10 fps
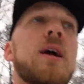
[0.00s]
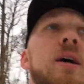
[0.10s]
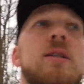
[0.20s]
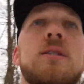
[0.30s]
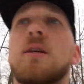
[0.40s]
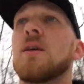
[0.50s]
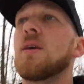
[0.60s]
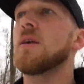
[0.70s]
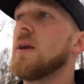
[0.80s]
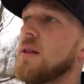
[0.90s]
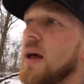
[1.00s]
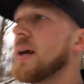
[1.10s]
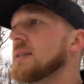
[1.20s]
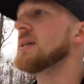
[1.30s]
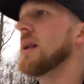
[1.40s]
Because like
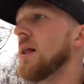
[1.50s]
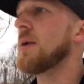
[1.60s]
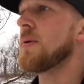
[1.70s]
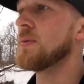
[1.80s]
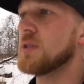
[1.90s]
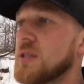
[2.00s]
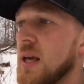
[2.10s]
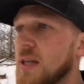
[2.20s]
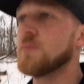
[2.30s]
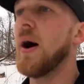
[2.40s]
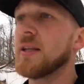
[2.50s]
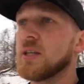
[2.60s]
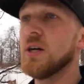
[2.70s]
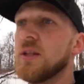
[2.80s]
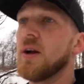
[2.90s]
I said, a lot of people just think a spot's
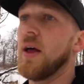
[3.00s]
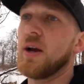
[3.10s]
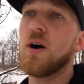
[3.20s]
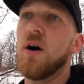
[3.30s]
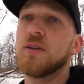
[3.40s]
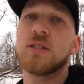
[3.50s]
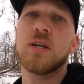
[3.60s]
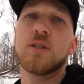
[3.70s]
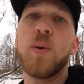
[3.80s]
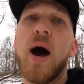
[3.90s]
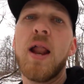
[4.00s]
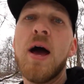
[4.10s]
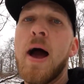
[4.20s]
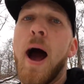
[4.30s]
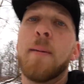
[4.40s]
good. They're like, oh, this is a good spot,
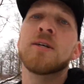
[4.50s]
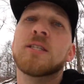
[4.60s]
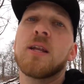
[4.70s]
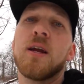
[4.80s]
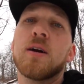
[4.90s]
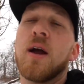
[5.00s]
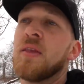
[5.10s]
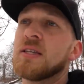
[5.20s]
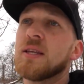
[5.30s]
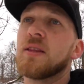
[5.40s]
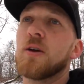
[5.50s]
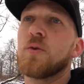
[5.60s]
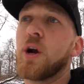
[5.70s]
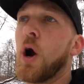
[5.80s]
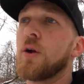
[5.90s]
I'm gonna sit here, and they sit there
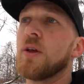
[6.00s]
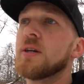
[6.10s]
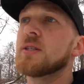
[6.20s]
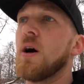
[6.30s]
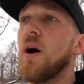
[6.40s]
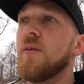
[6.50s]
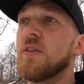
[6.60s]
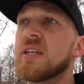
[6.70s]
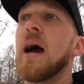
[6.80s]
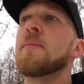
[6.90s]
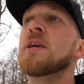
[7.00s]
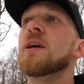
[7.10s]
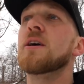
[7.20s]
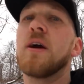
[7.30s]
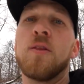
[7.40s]
regardless of the time of
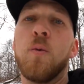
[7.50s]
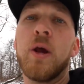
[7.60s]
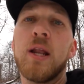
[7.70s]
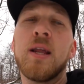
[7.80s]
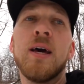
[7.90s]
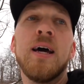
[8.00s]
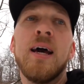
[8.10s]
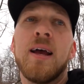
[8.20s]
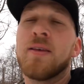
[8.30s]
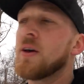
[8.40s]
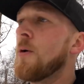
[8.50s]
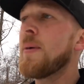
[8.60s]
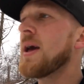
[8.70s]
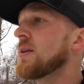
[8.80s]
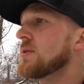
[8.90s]
year and the wind. And then they go,
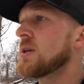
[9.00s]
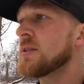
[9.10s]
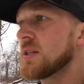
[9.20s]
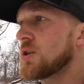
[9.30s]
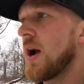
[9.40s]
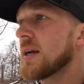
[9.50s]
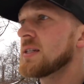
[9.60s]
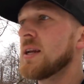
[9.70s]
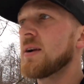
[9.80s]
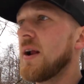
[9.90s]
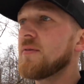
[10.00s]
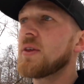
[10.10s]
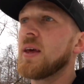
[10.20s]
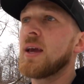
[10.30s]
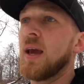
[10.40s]
man, there are tons of tracks in here and
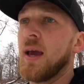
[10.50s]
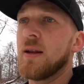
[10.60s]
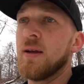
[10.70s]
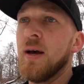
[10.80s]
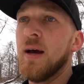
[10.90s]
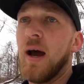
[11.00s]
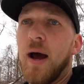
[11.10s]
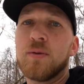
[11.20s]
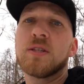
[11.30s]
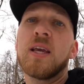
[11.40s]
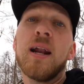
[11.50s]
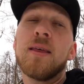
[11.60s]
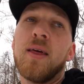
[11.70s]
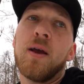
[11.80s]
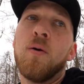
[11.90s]
everything, and I don't see
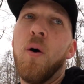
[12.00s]
anything.